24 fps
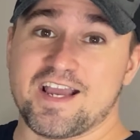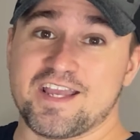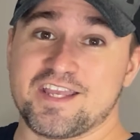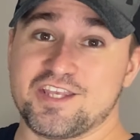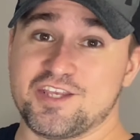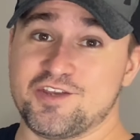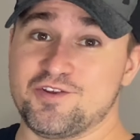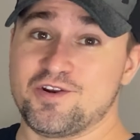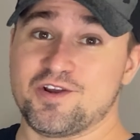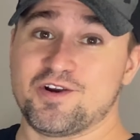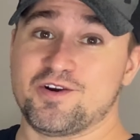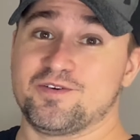
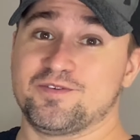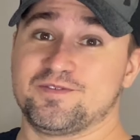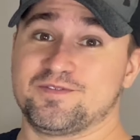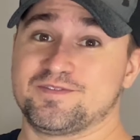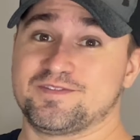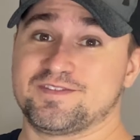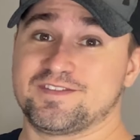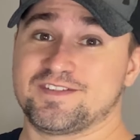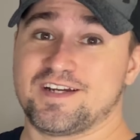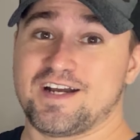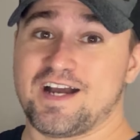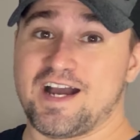you know
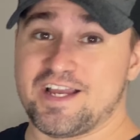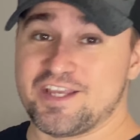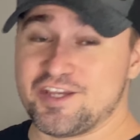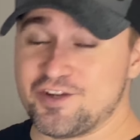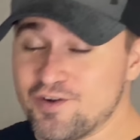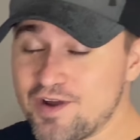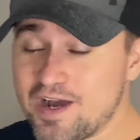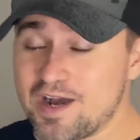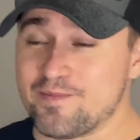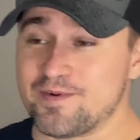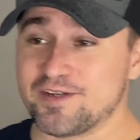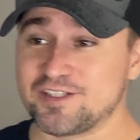
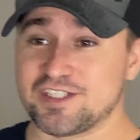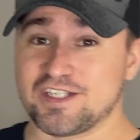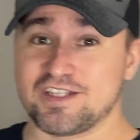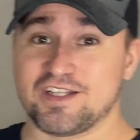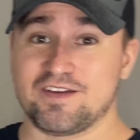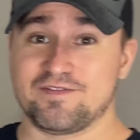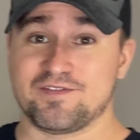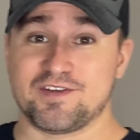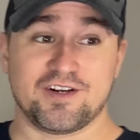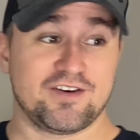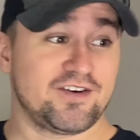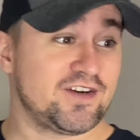how much I
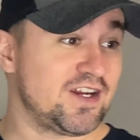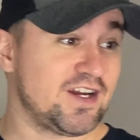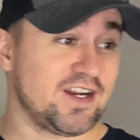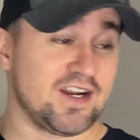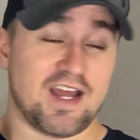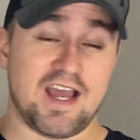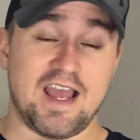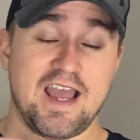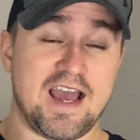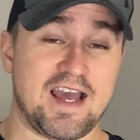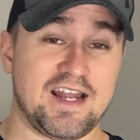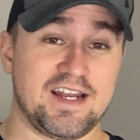loved Arion.
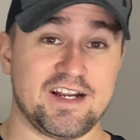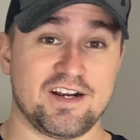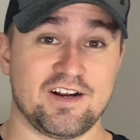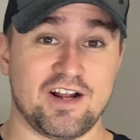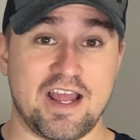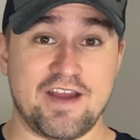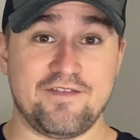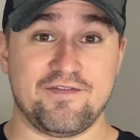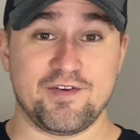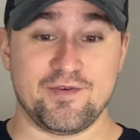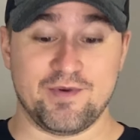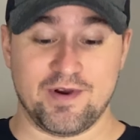I had it
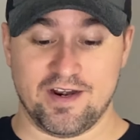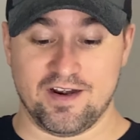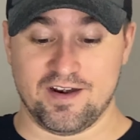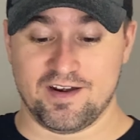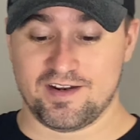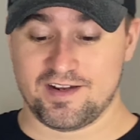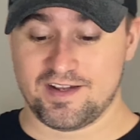everywhere.